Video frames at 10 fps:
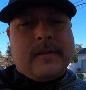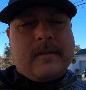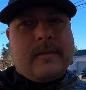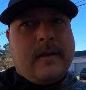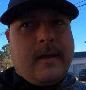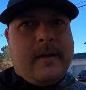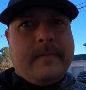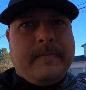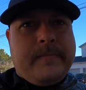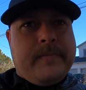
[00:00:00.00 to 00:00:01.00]
just
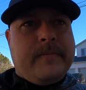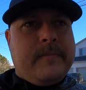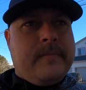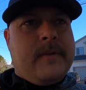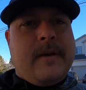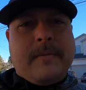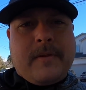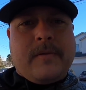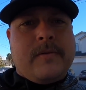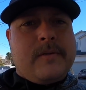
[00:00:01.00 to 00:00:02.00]
coming
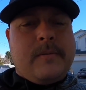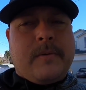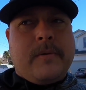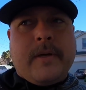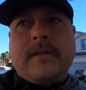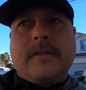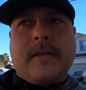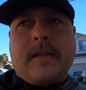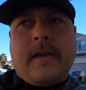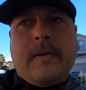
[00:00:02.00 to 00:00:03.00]
through super quick, just
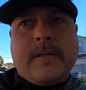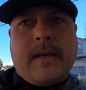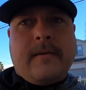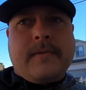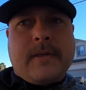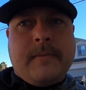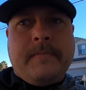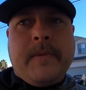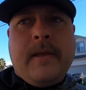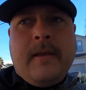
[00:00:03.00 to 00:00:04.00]
like they always have. So
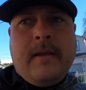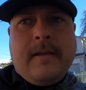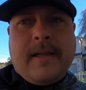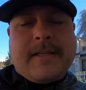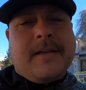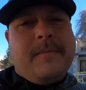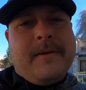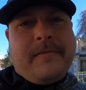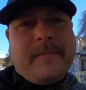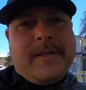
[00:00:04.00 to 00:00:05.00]
that's going to be
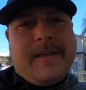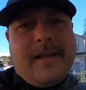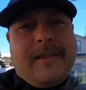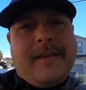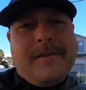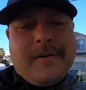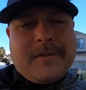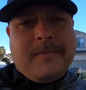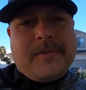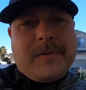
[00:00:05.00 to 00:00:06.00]
it for me today. Thank you all
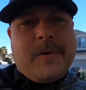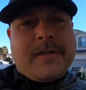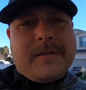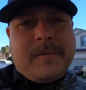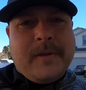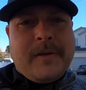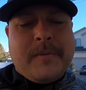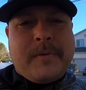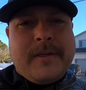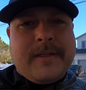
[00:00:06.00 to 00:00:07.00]
so much for watching. Really do
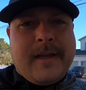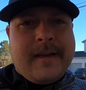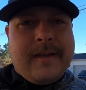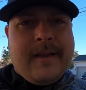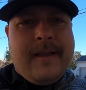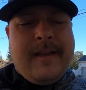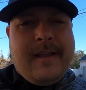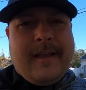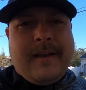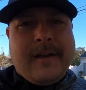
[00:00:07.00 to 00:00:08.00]
appreciate it.
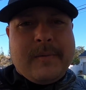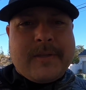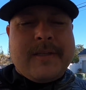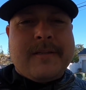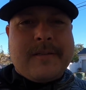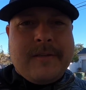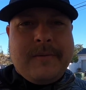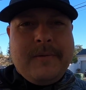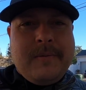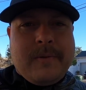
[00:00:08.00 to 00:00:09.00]
And we'll see you
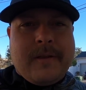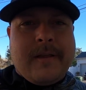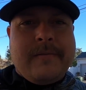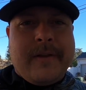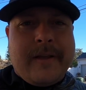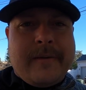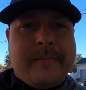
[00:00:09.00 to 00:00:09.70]
soon with another video.